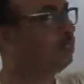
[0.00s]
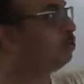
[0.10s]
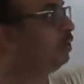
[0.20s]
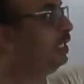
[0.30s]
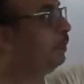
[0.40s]

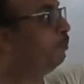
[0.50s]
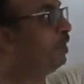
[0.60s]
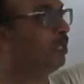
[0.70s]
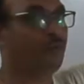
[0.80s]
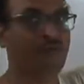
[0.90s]
So number
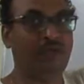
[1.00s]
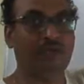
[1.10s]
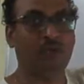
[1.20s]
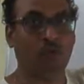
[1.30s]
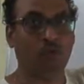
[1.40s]
of
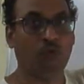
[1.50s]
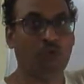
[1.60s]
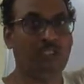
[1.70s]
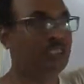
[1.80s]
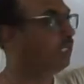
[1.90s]

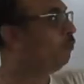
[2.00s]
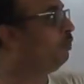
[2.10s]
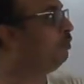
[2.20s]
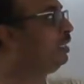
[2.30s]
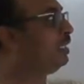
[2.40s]
electrons
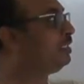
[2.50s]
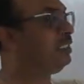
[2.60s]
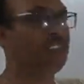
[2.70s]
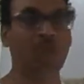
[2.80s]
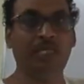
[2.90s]
will be
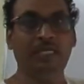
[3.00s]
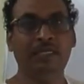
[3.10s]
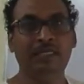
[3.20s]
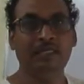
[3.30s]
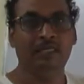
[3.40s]

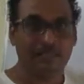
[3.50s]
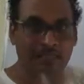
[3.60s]
constituting